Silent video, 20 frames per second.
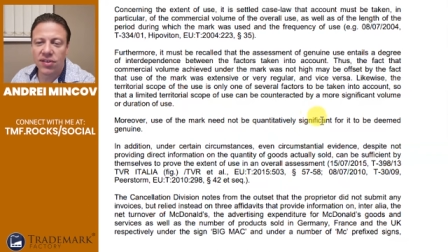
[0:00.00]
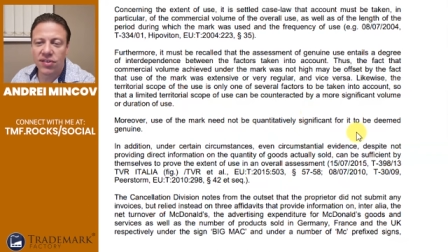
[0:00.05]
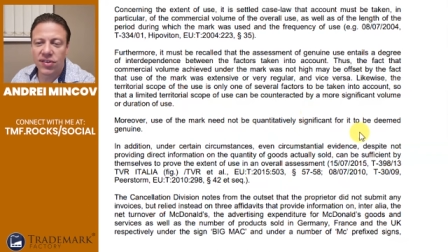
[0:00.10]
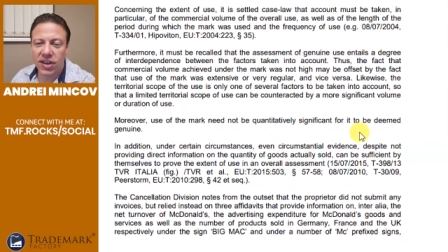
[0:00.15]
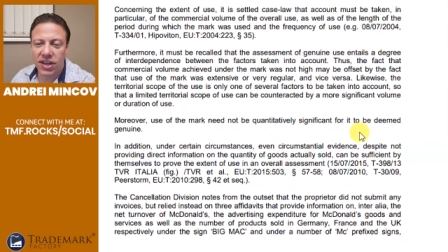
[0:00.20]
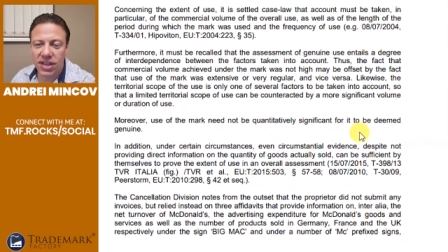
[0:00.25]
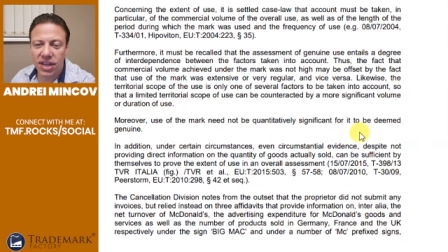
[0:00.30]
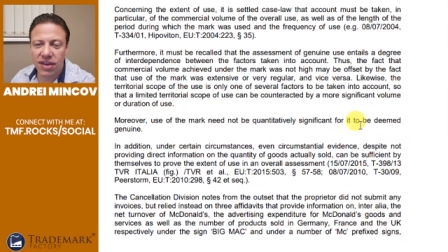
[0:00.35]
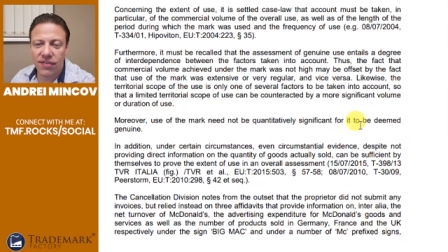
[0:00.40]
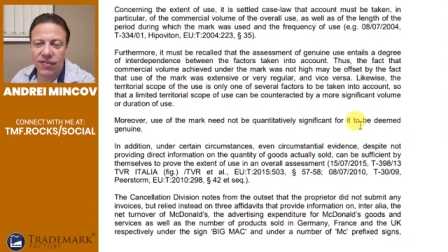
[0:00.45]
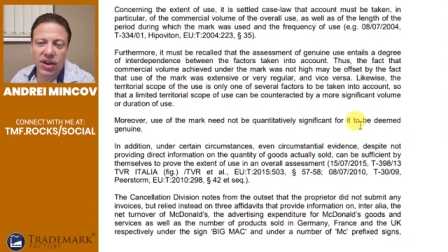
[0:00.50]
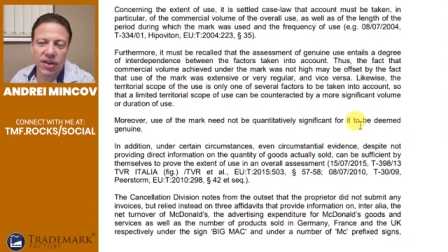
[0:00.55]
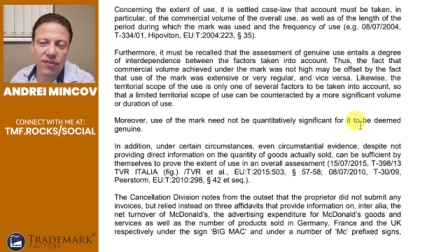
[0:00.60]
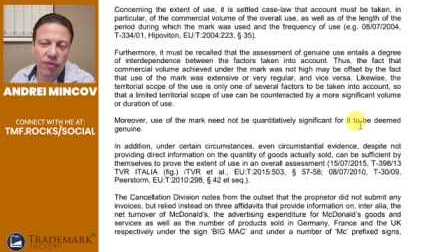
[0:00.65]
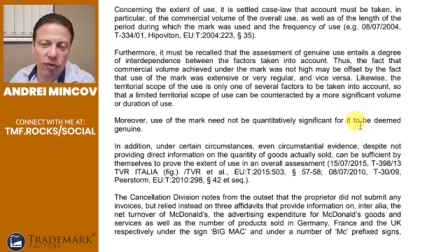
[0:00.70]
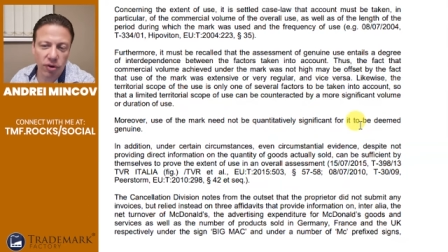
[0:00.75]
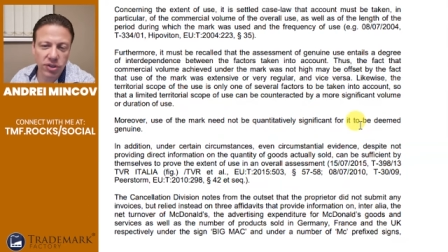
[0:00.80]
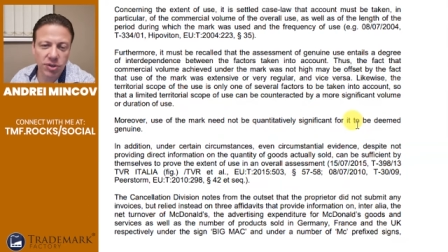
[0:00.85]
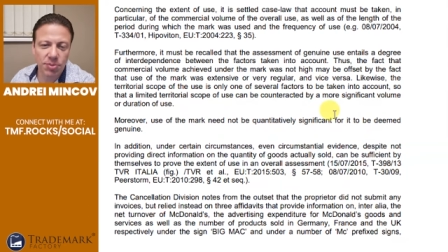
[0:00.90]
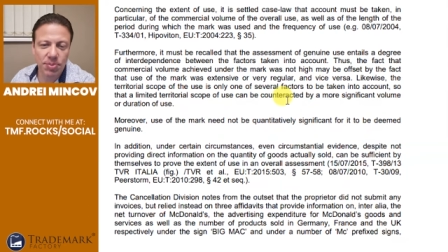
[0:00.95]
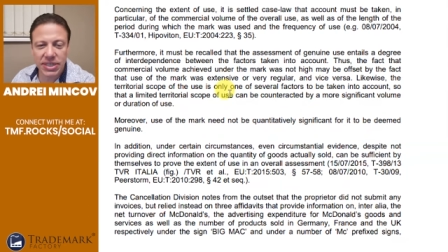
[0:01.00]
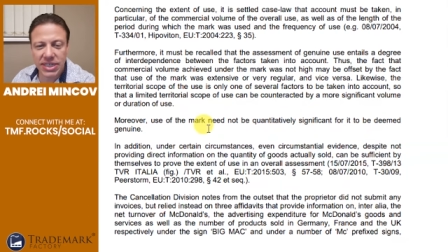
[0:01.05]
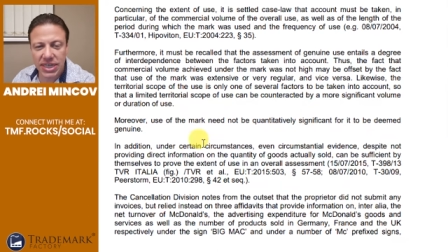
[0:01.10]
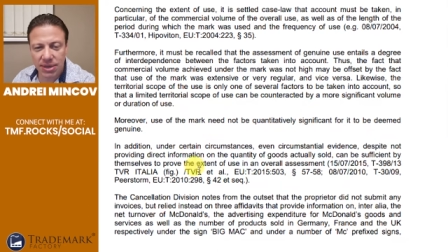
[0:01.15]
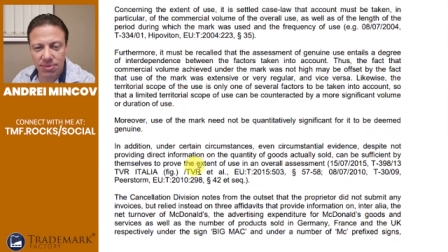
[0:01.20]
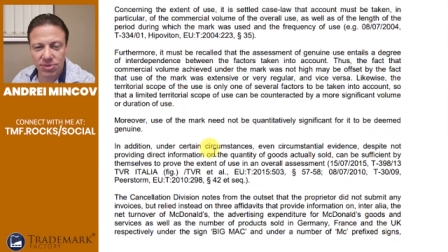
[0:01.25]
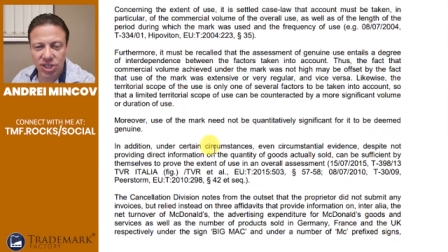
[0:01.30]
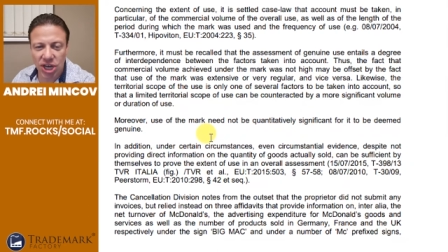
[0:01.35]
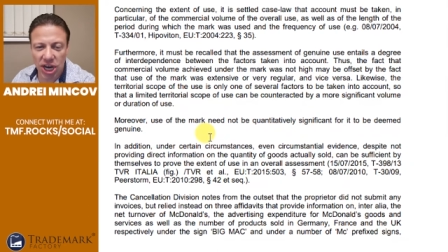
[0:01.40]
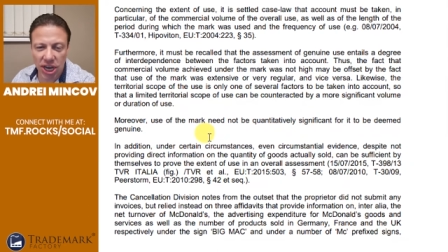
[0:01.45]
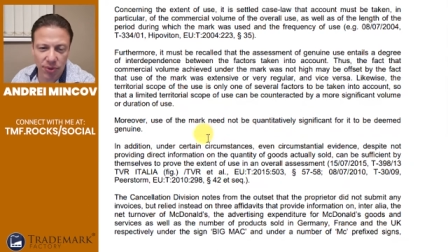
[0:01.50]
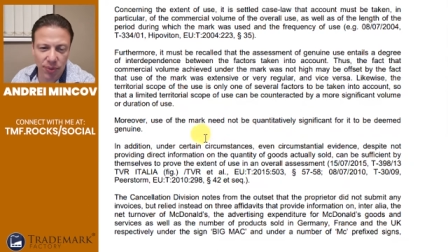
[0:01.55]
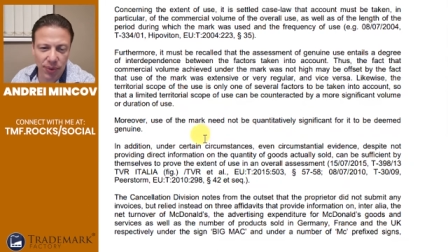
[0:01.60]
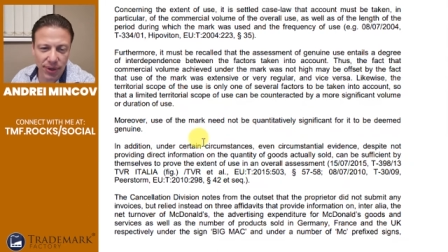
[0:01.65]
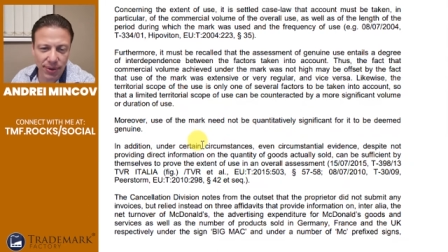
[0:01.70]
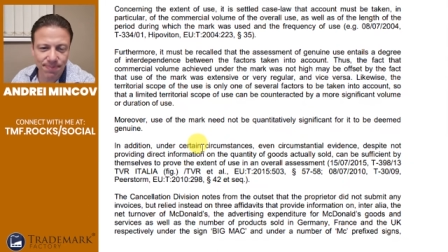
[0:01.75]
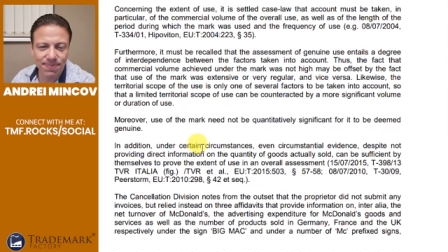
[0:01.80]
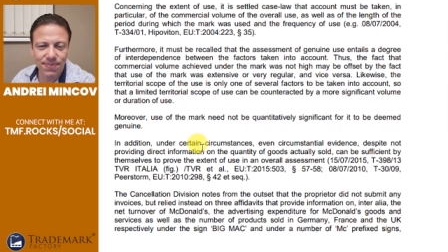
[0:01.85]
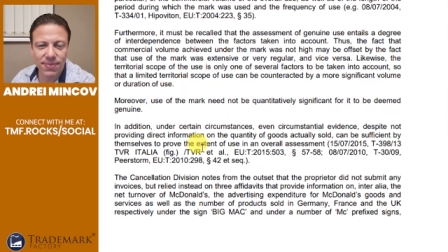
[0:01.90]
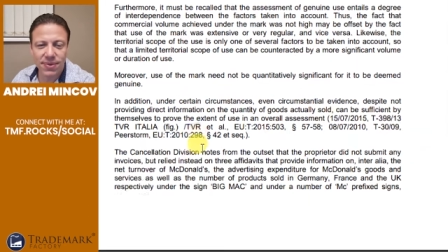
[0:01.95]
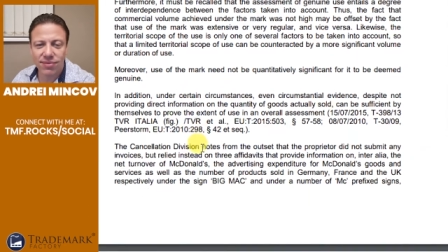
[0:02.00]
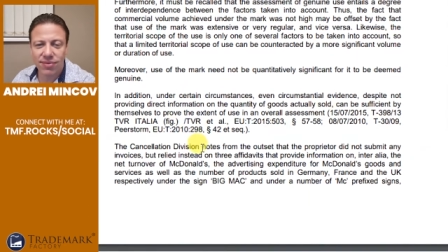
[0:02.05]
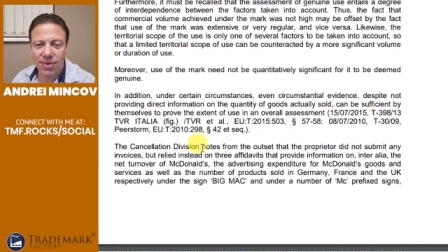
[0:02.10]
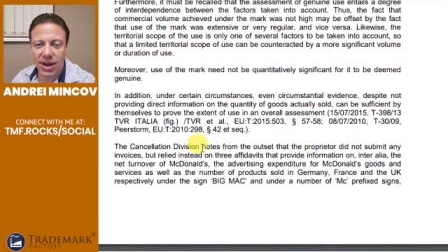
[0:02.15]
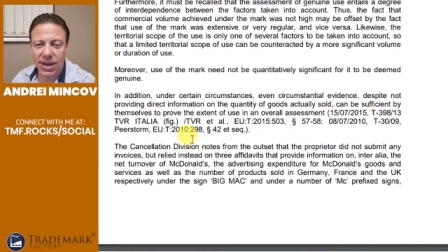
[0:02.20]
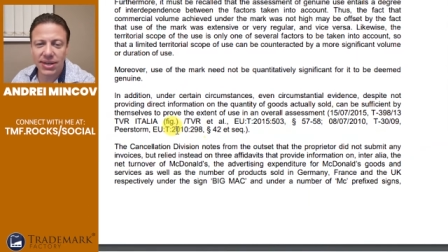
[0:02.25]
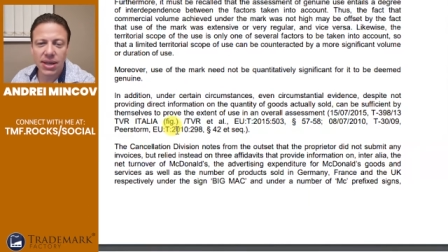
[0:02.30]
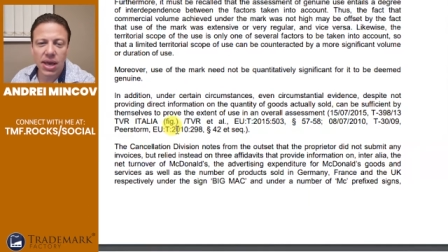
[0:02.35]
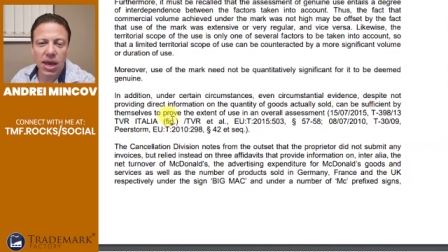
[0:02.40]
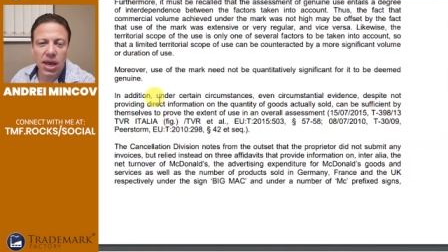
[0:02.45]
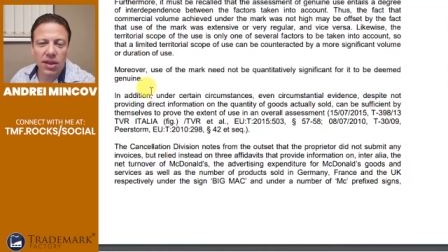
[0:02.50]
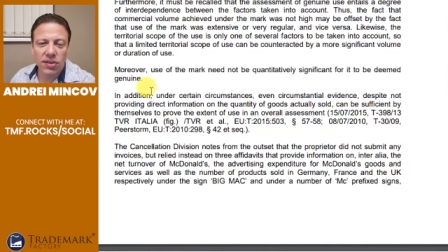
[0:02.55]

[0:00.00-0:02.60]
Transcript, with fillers: significant for it to be deemed genuine, right?